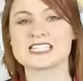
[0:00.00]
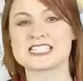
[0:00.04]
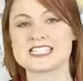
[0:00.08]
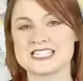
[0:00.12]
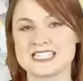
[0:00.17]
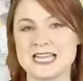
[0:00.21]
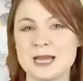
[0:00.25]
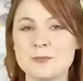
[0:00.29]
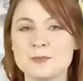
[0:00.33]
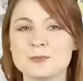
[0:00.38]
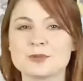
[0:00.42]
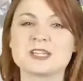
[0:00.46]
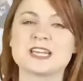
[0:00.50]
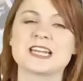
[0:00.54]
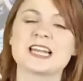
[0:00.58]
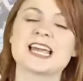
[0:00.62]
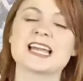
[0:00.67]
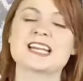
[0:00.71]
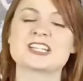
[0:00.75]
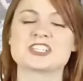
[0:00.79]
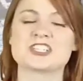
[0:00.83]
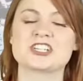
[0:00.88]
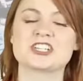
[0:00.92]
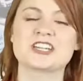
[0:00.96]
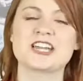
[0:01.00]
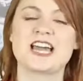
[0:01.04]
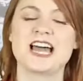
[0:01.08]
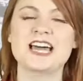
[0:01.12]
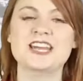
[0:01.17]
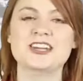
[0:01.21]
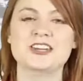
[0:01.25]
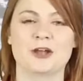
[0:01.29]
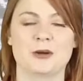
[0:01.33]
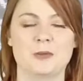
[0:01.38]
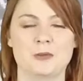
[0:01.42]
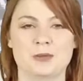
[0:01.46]
stamp collection
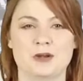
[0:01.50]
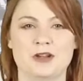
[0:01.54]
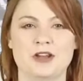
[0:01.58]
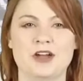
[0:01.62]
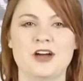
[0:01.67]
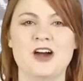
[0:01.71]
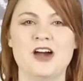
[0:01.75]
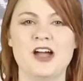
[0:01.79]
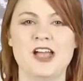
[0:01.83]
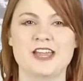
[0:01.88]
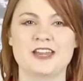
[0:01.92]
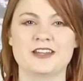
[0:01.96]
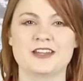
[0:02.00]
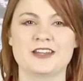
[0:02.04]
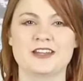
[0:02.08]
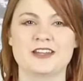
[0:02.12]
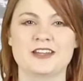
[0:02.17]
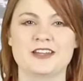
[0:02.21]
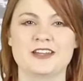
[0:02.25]
at number 9.